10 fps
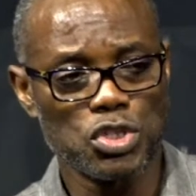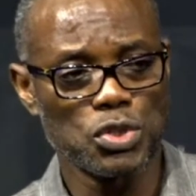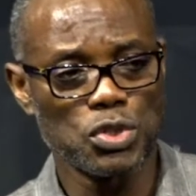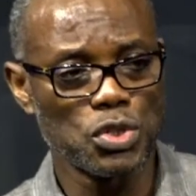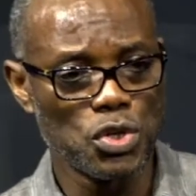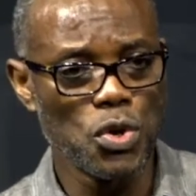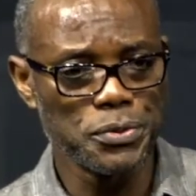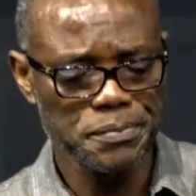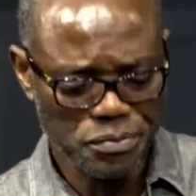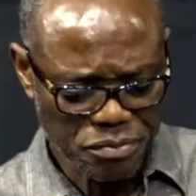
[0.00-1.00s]
you to know
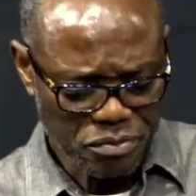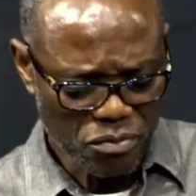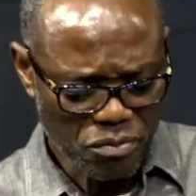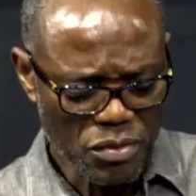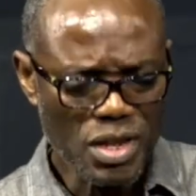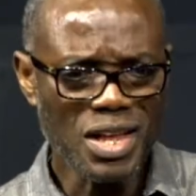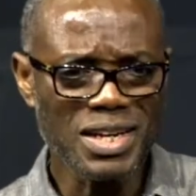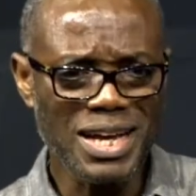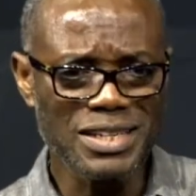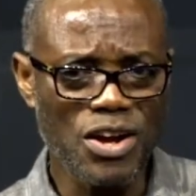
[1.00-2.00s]

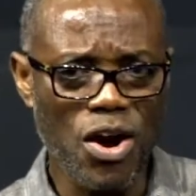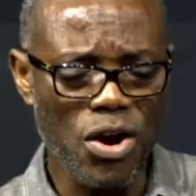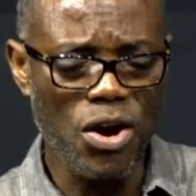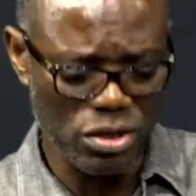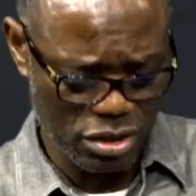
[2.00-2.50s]
that God